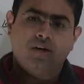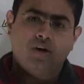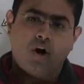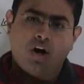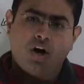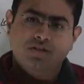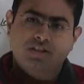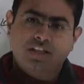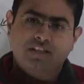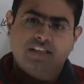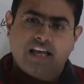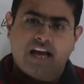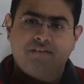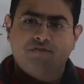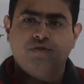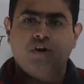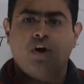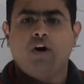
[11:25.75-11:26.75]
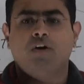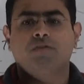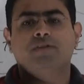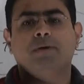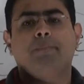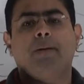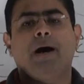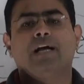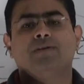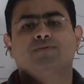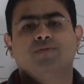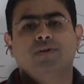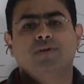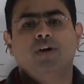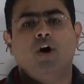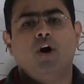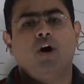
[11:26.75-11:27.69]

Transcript: caused the theft of the password